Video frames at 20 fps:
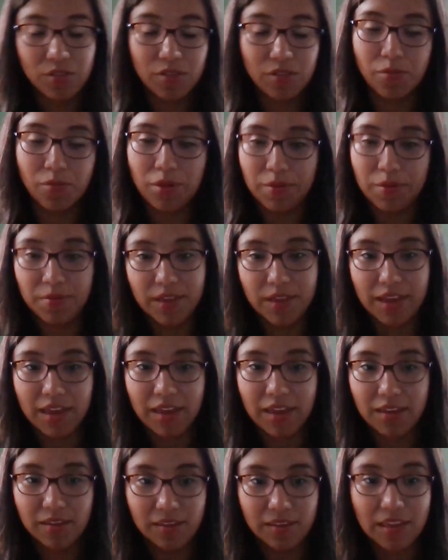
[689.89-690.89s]

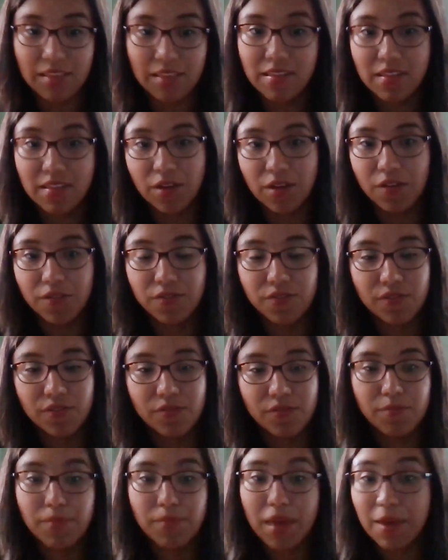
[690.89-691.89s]
website itself
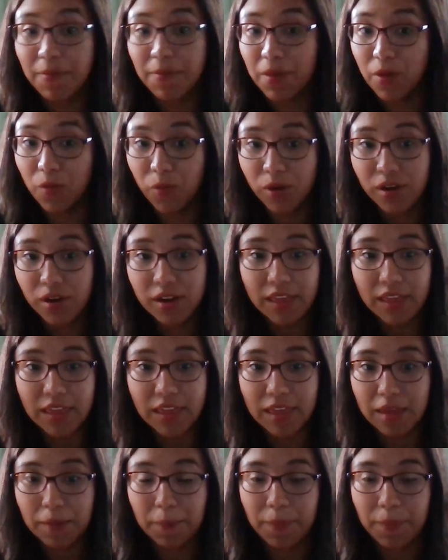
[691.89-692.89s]
may be
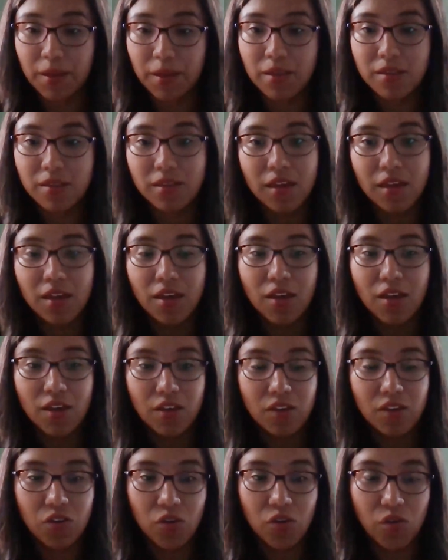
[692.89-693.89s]
working, but
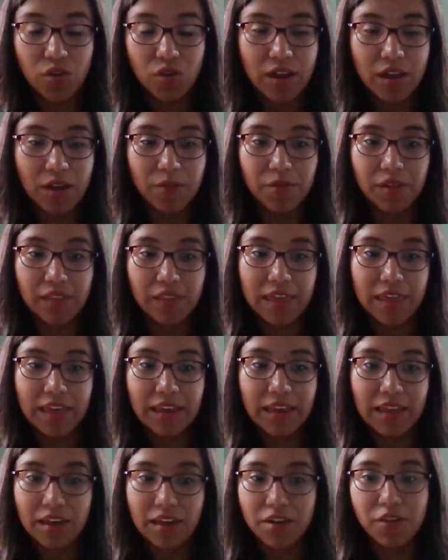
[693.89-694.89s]
you're not really
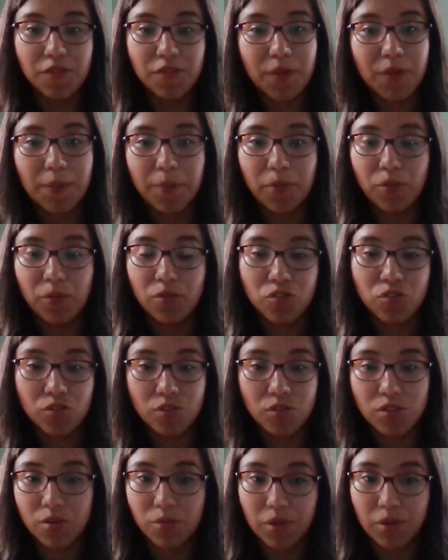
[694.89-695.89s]
getting enough people
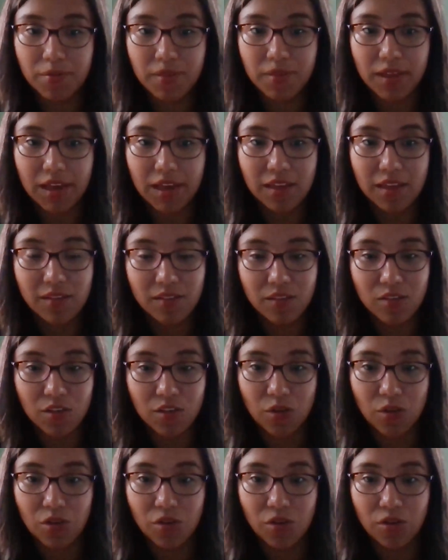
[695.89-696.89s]
to the website.
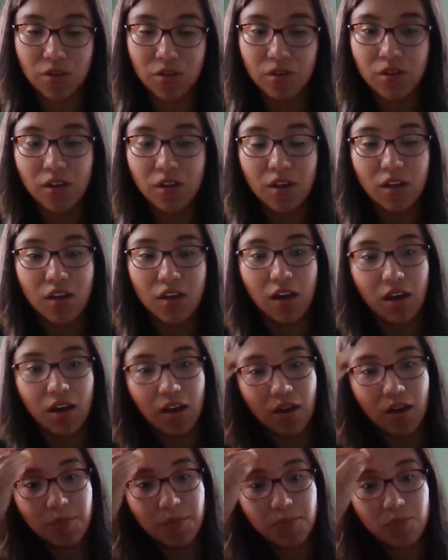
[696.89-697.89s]
So you
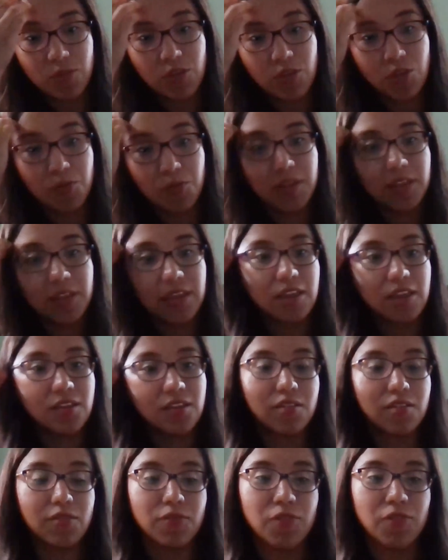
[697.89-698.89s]
really need
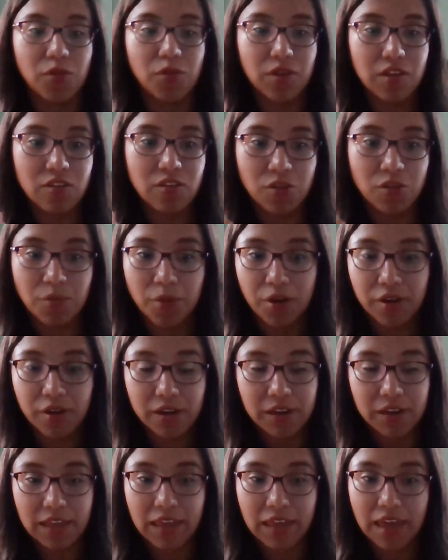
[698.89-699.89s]
to focus your
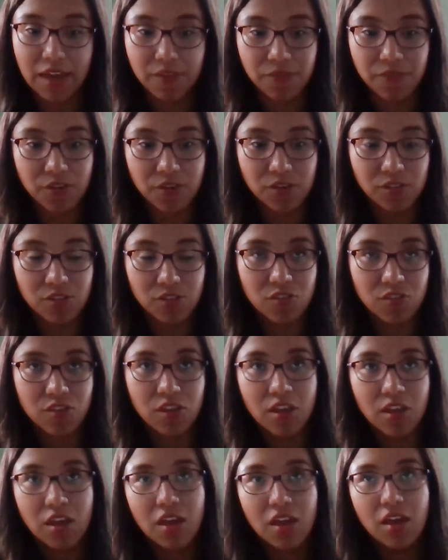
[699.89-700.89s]
marketing efforts.
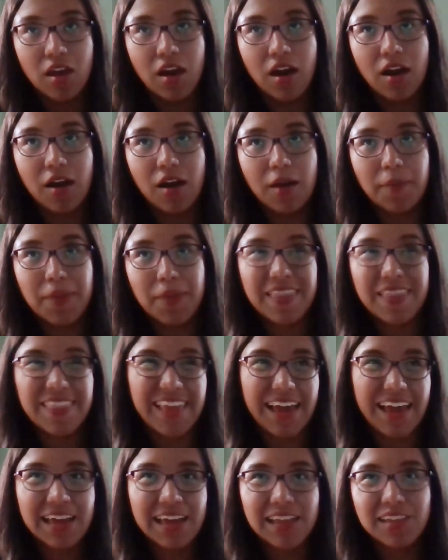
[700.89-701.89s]
And
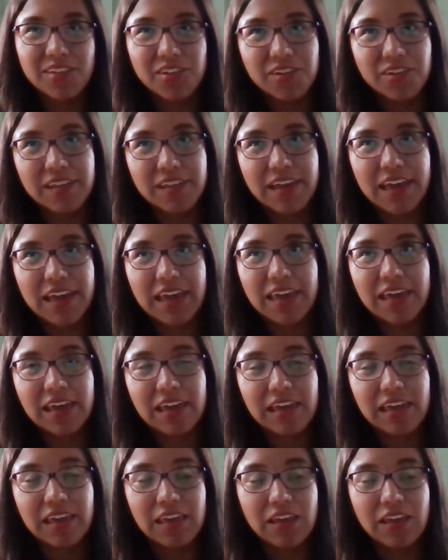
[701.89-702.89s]
that can look like,
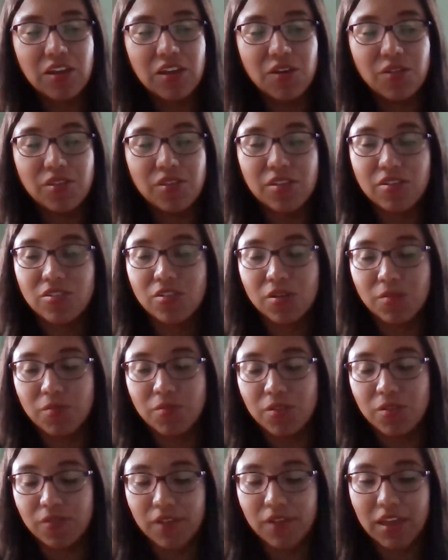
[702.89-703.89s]
in the
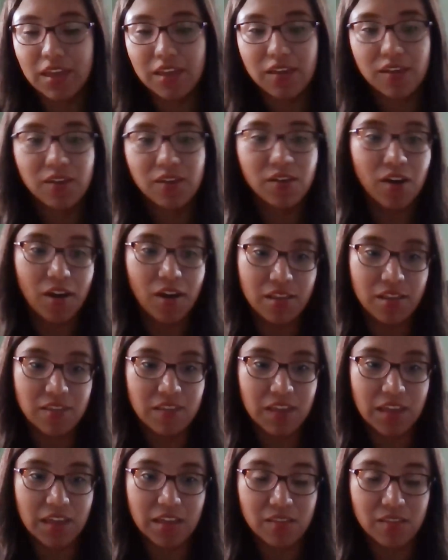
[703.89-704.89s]
terms of like
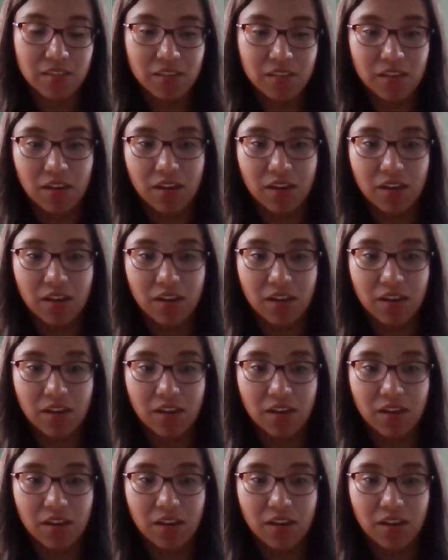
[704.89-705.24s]
content